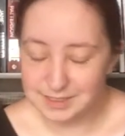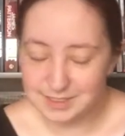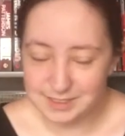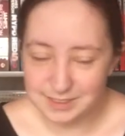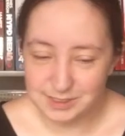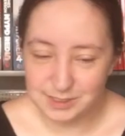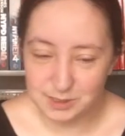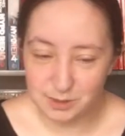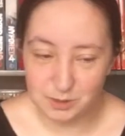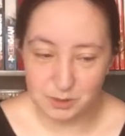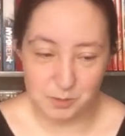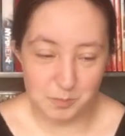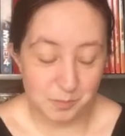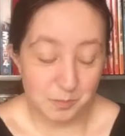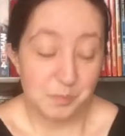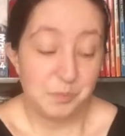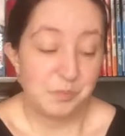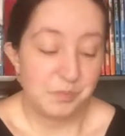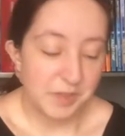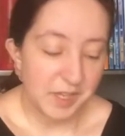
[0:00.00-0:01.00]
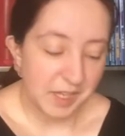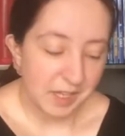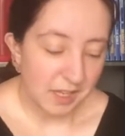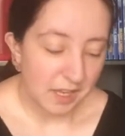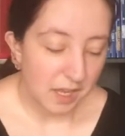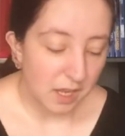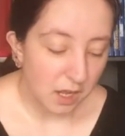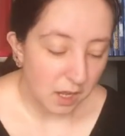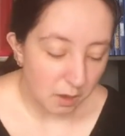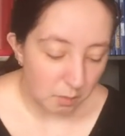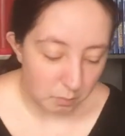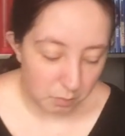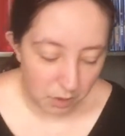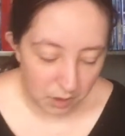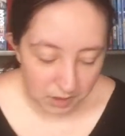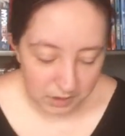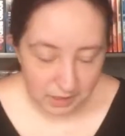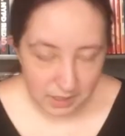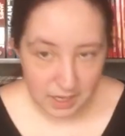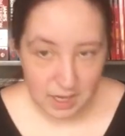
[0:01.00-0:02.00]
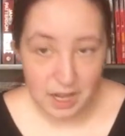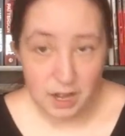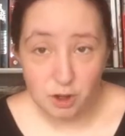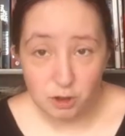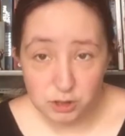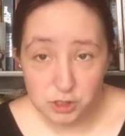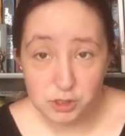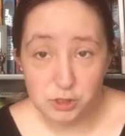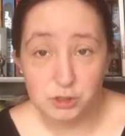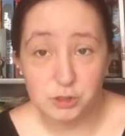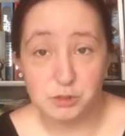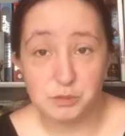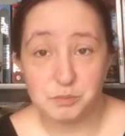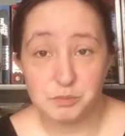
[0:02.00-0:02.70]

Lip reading: So, but also,